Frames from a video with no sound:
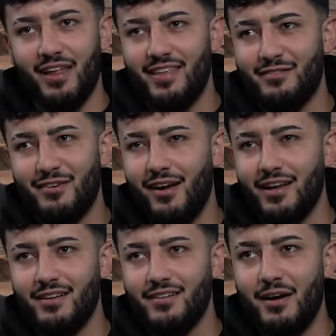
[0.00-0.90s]
I think for
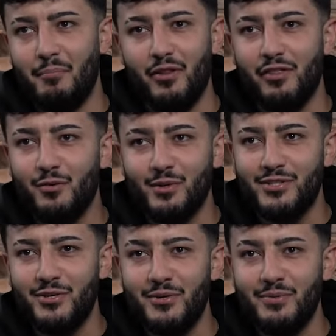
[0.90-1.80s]
like a month or
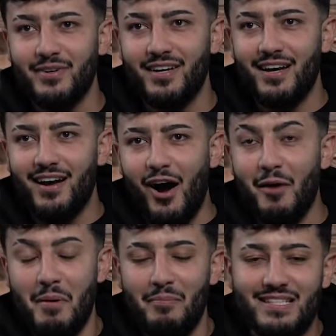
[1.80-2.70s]
two, I
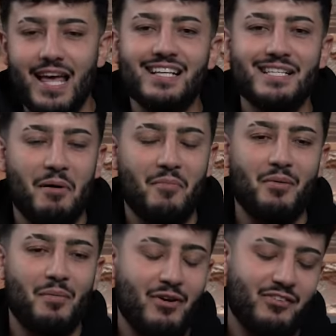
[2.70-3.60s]
remember texting my mum
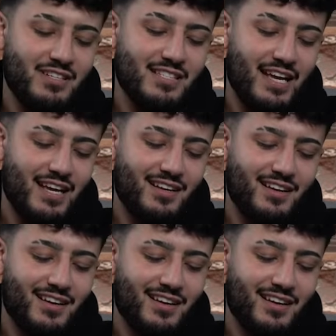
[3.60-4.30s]
and brother and saying,